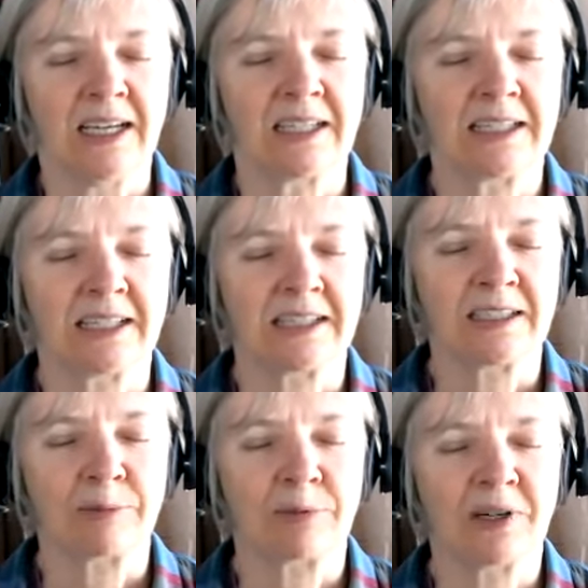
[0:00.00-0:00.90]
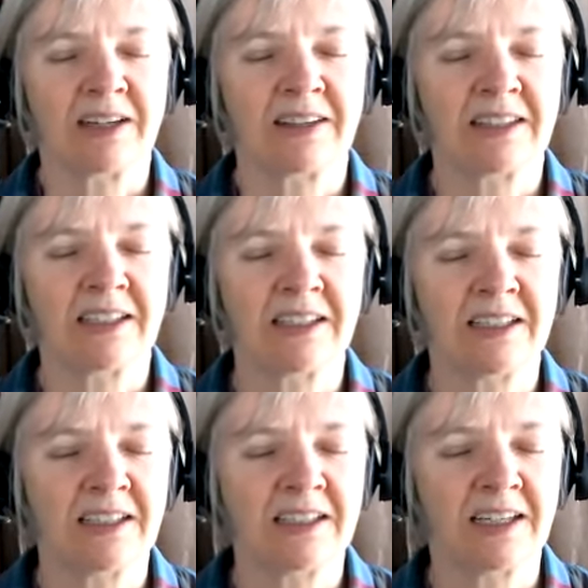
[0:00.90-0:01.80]
And take a deep breath
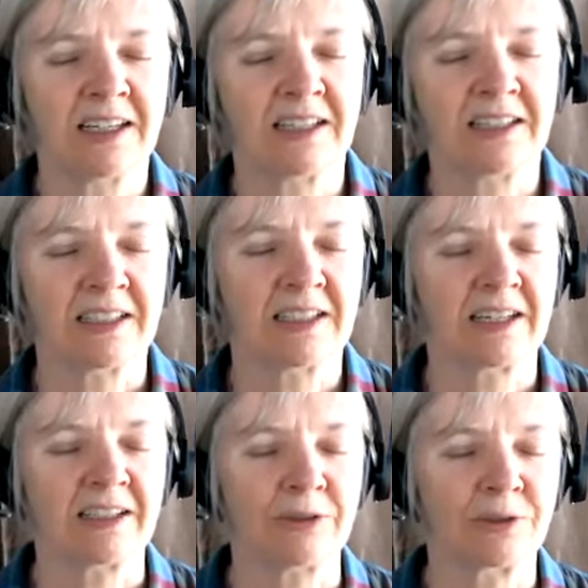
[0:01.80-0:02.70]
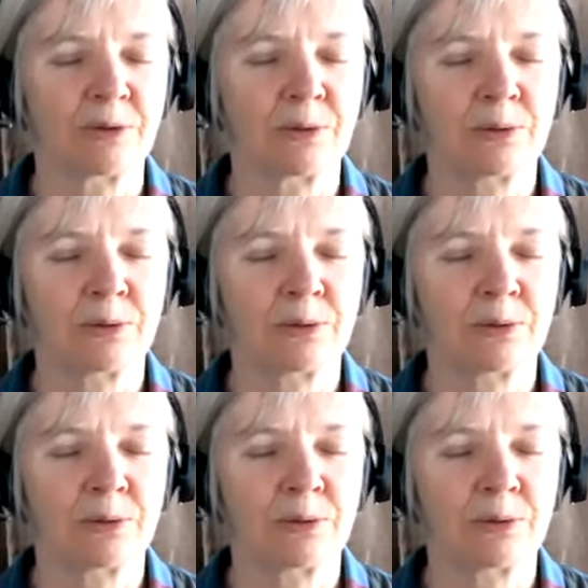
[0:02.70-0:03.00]
in and let it out.